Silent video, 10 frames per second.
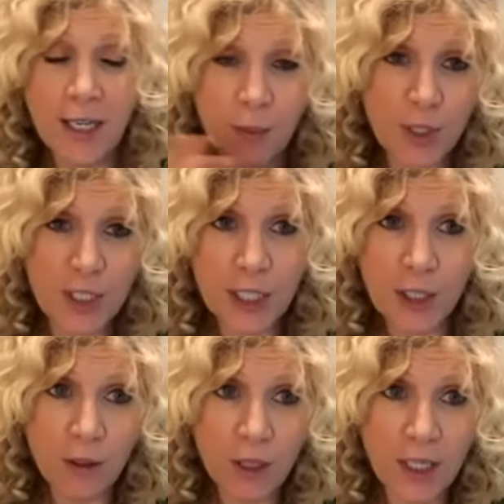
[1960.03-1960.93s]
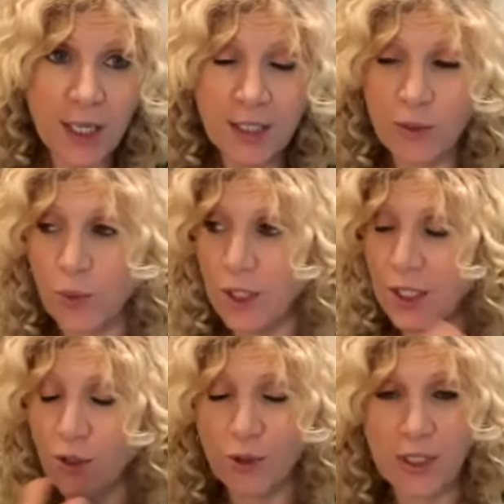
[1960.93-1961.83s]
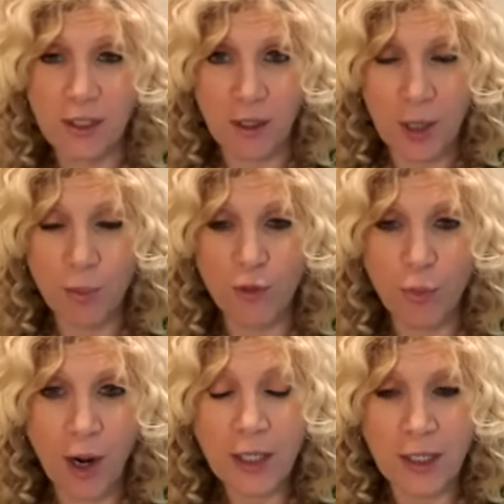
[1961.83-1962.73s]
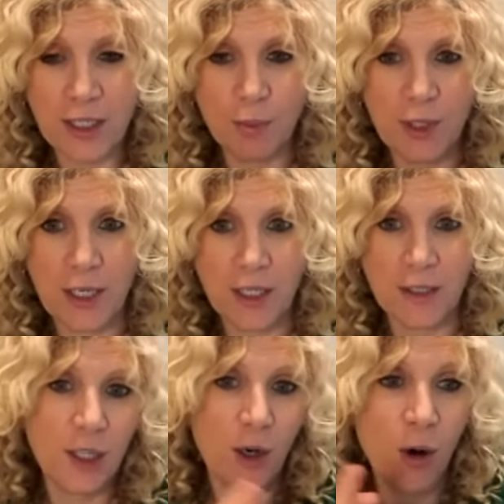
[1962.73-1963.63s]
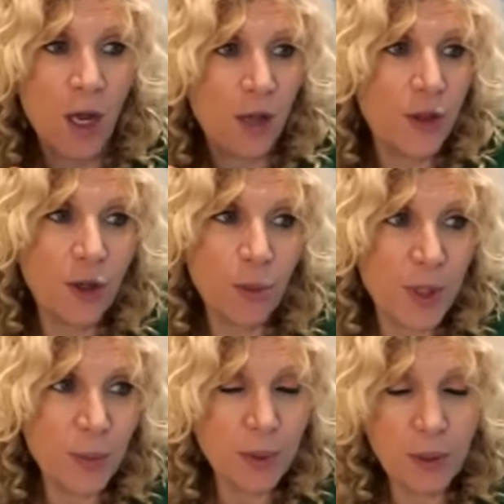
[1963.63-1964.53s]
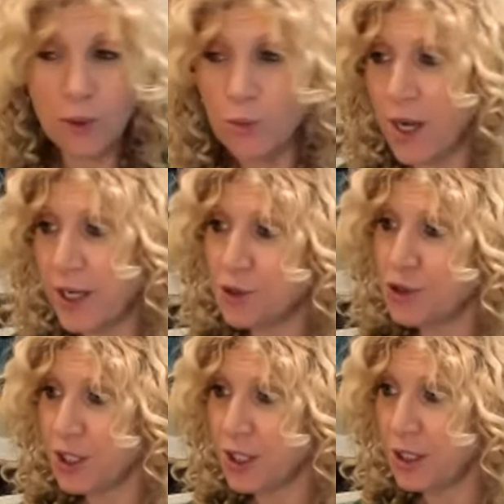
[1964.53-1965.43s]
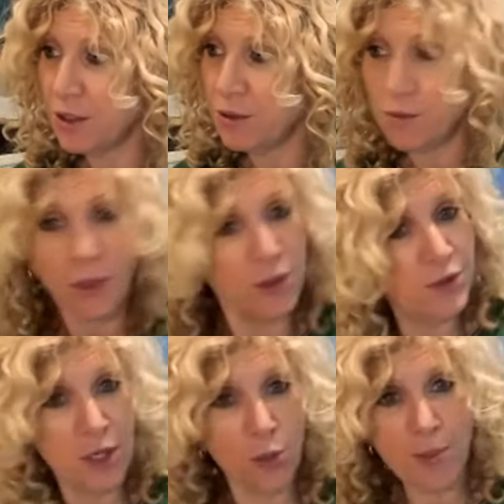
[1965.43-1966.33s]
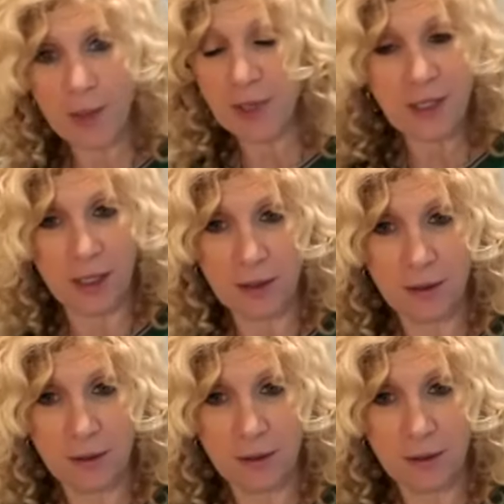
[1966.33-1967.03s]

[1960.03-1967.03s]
And particularly as we increase our number of products, because, you know, there are people who buy our chicken who don't even know we make pizza.